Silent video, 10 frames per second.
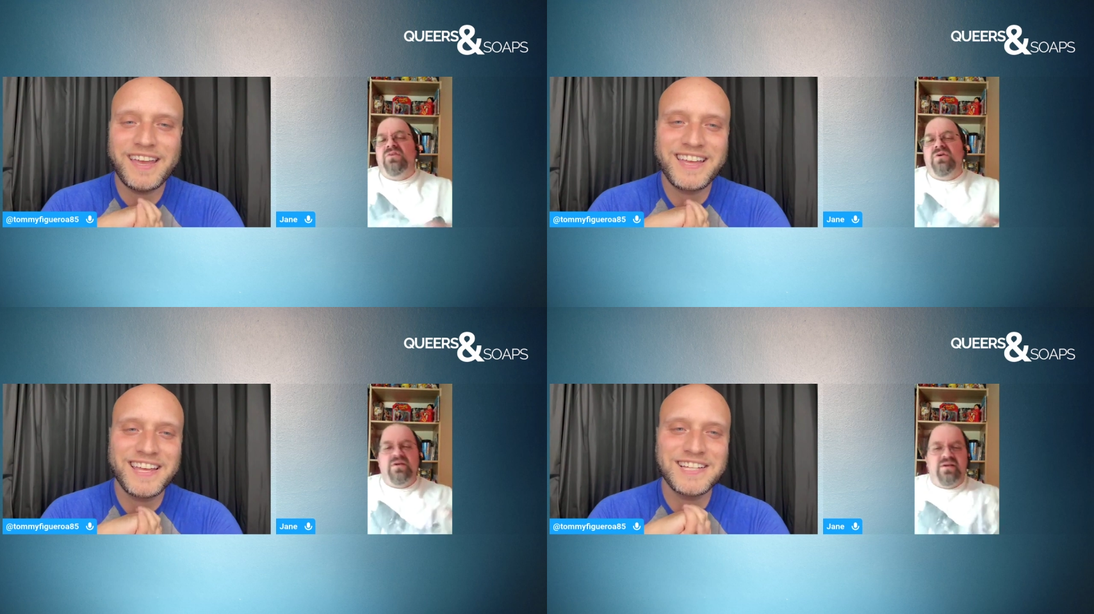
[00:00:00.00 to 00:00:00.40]

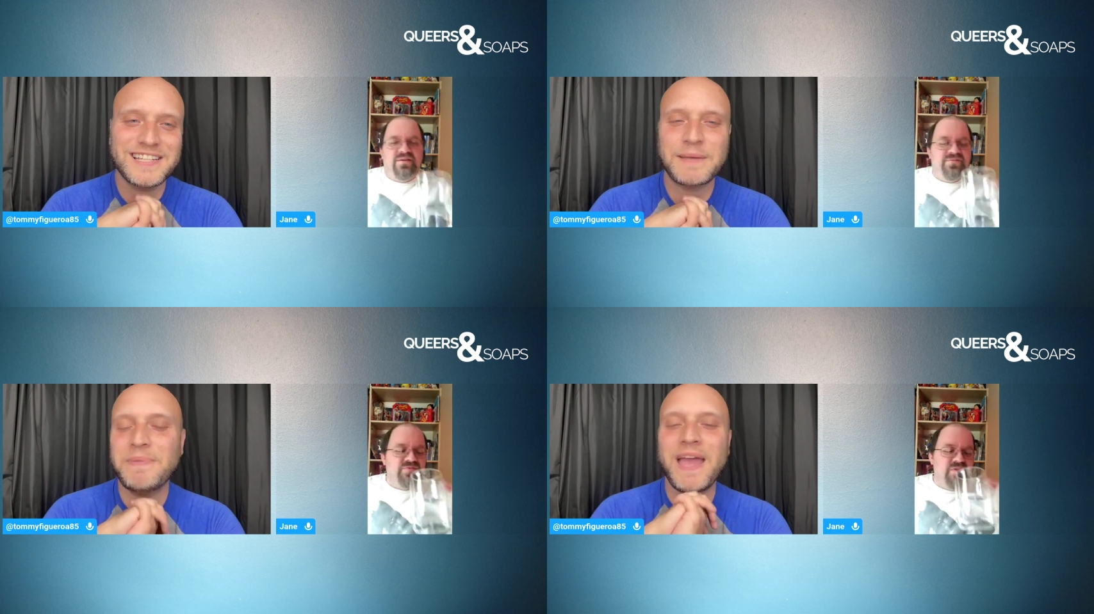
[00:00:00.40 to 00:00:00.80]
Speaker 1: forever.
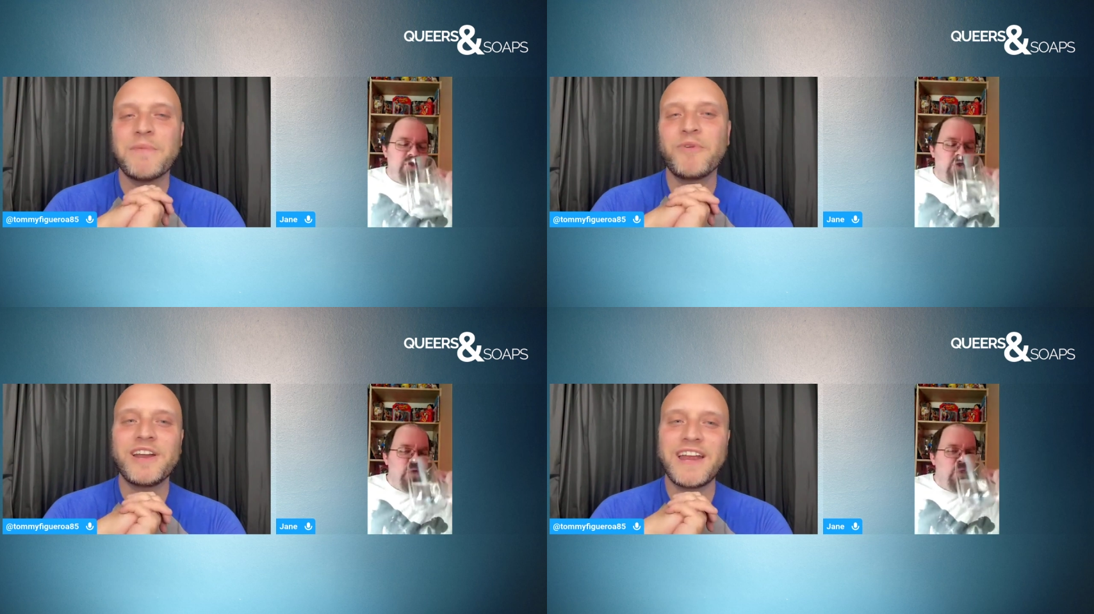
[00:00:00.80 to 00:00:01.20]
Speaker 2: Like,
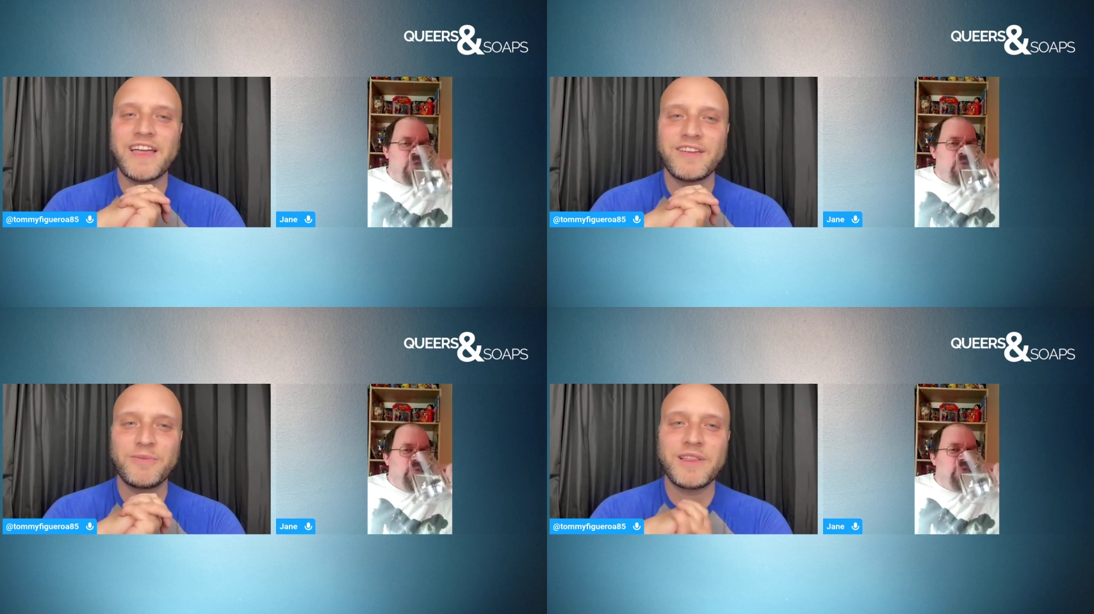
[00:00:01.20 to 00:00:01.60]
damn, know? we're
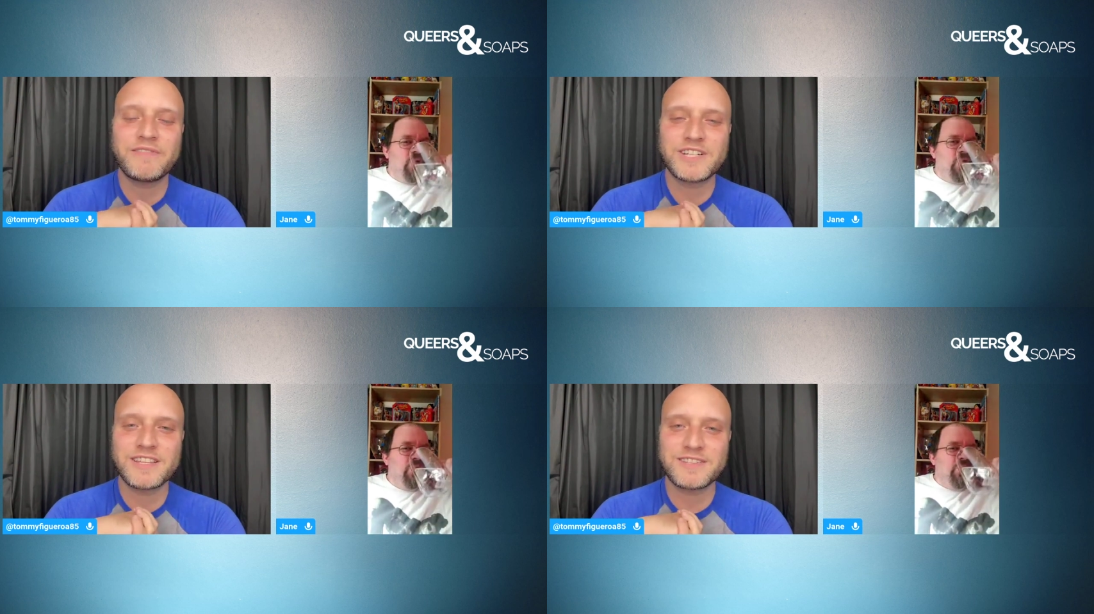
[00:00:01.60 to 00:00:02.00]
together. We
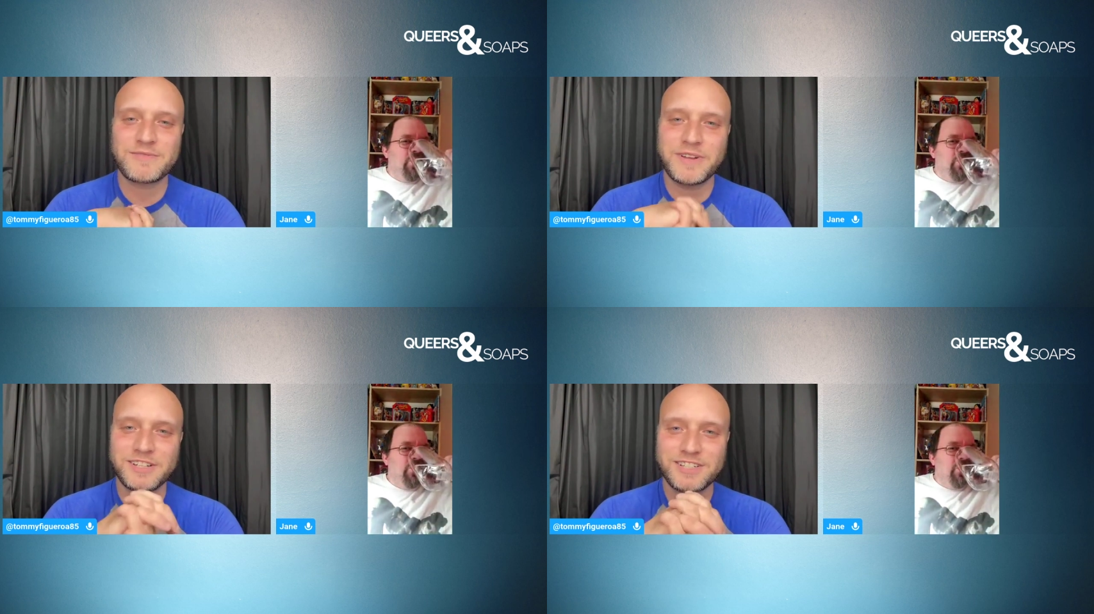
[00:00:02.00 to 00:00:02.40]
love each other
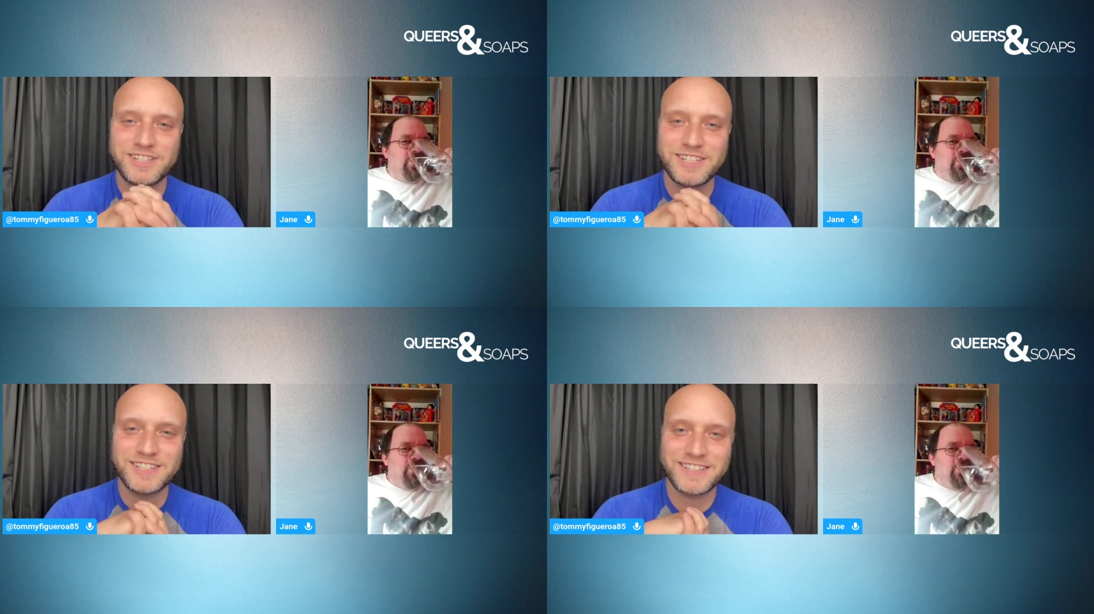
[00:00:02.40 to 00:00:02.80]
so
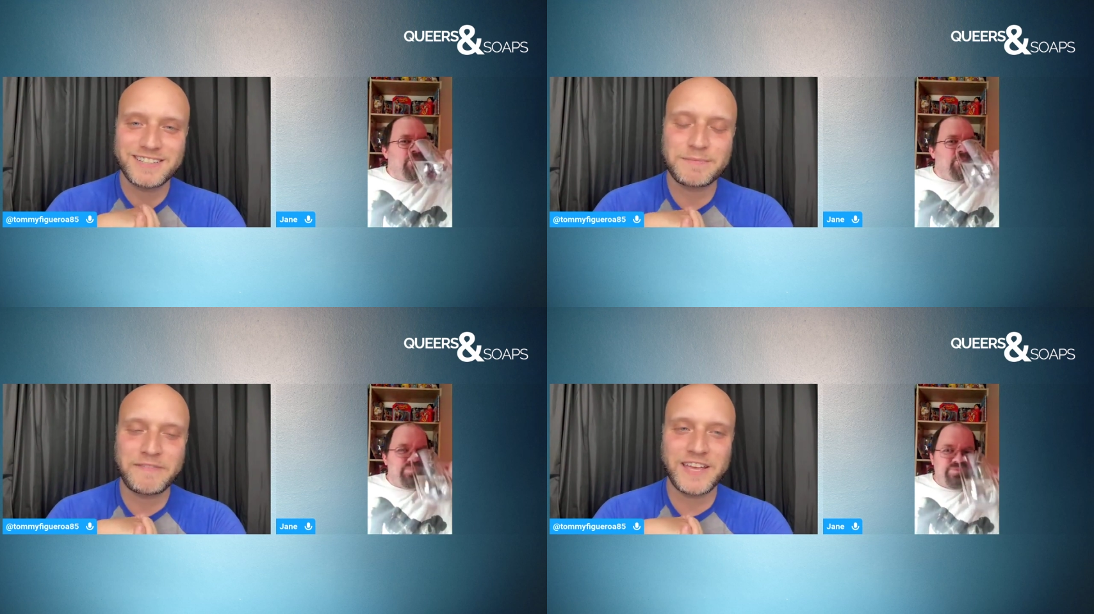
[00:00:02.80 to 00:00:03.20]
much.
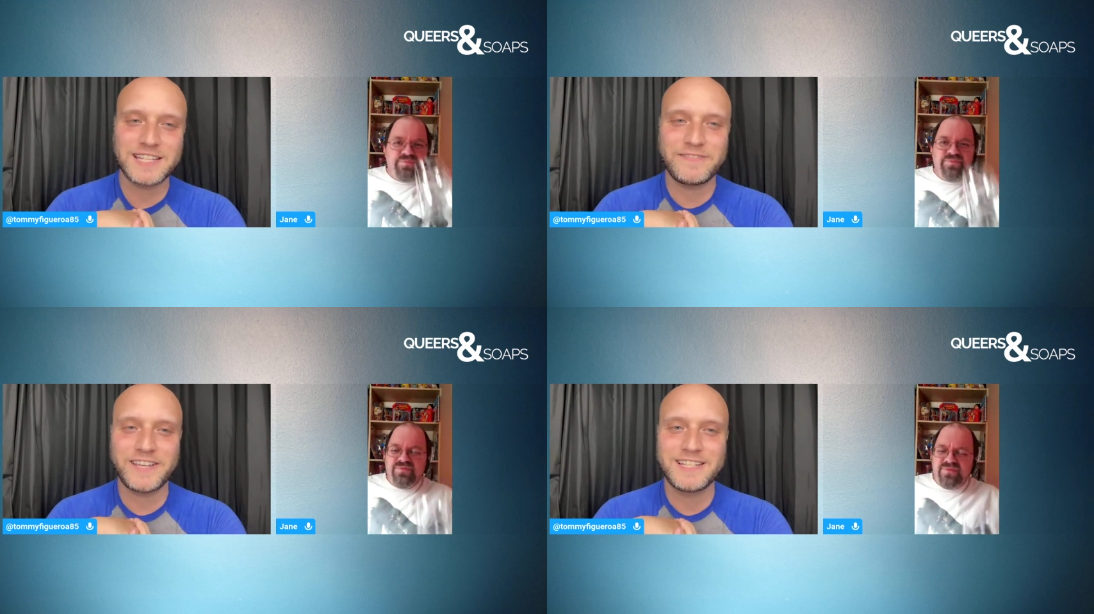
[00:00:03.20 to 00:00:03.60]
It's my
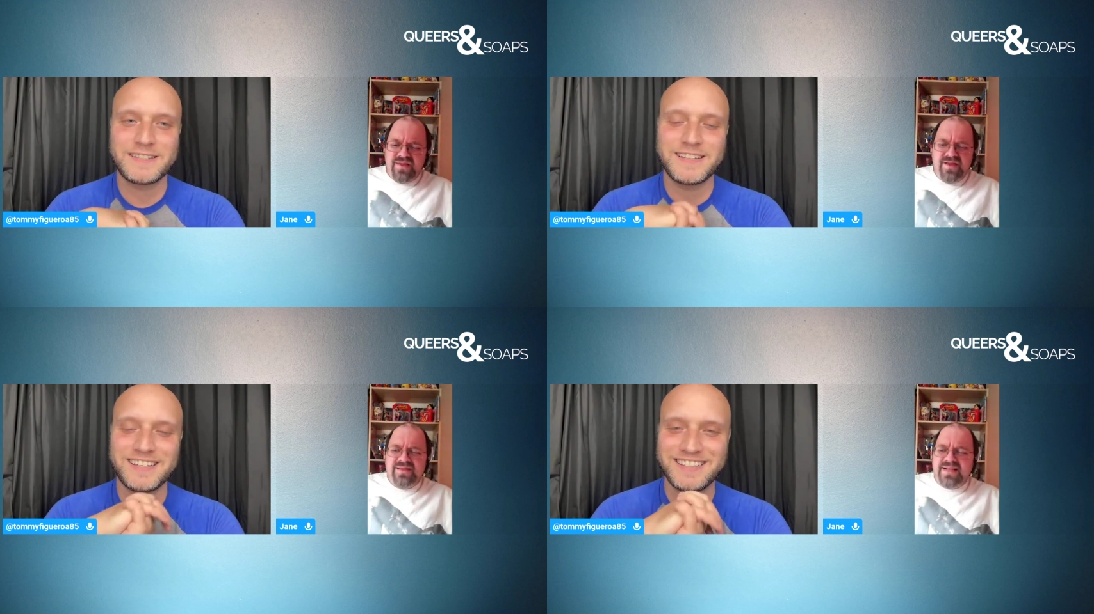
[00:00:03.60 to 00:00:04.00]
fancy
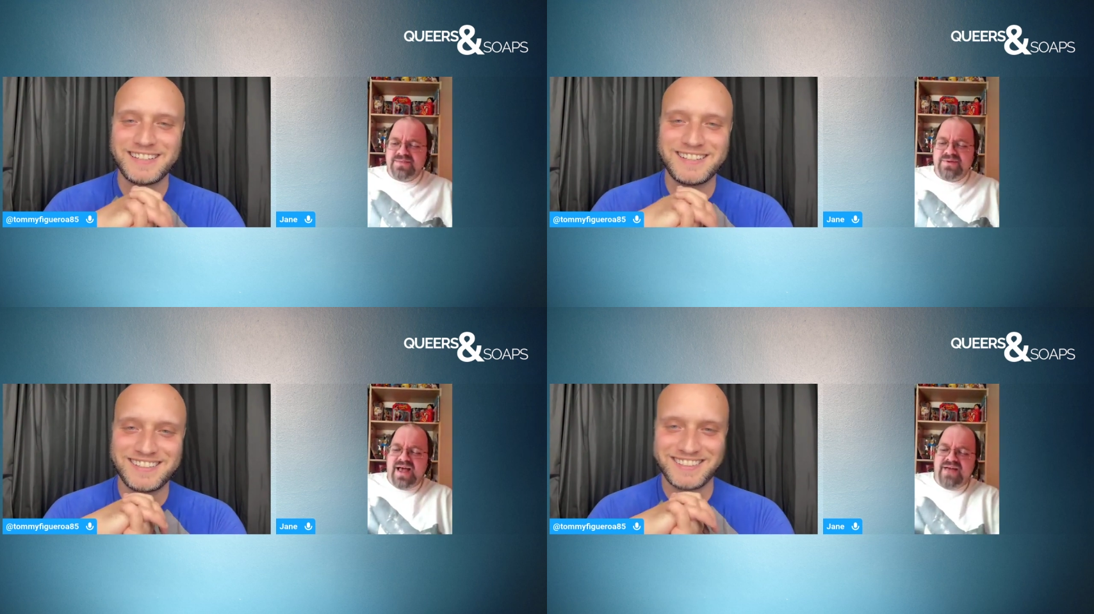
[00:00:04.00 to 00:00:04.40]
face.
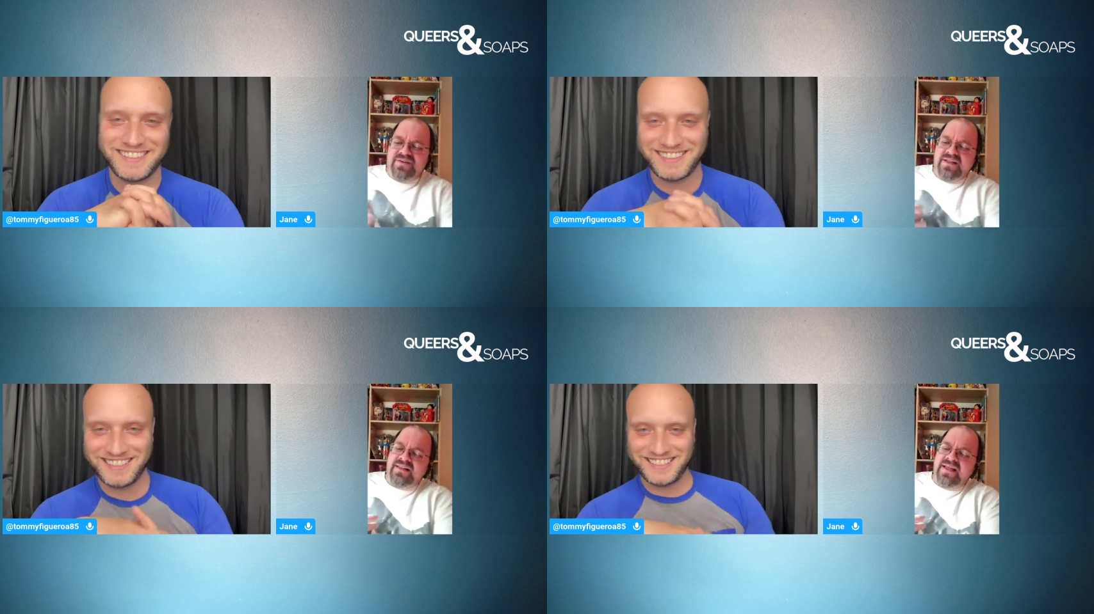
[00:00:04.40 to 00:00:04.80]
Speaker 1: that's
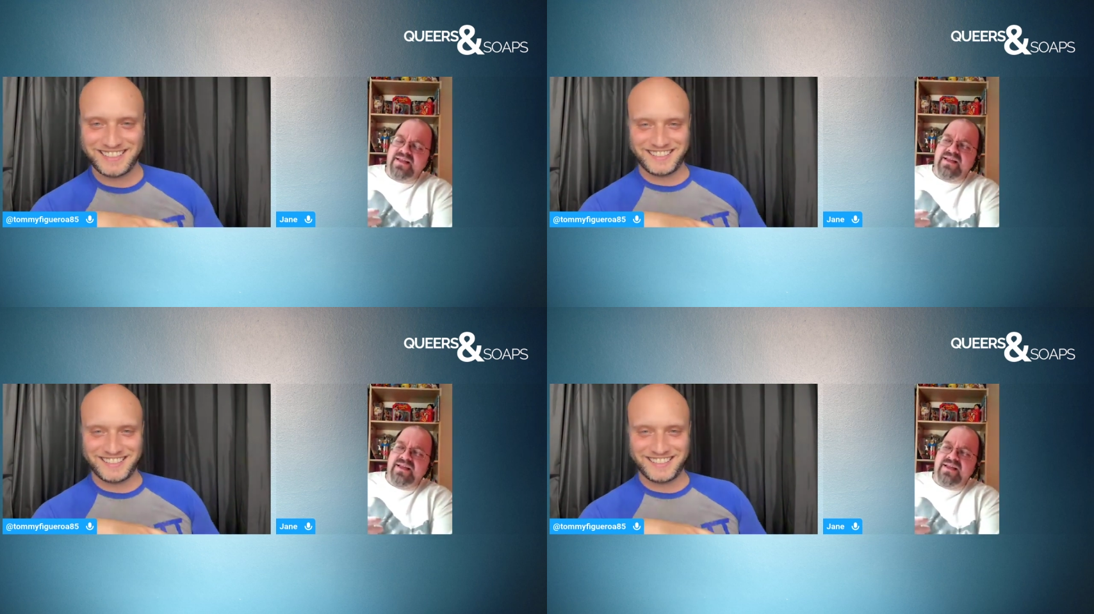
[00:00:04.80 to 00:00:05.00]
what I really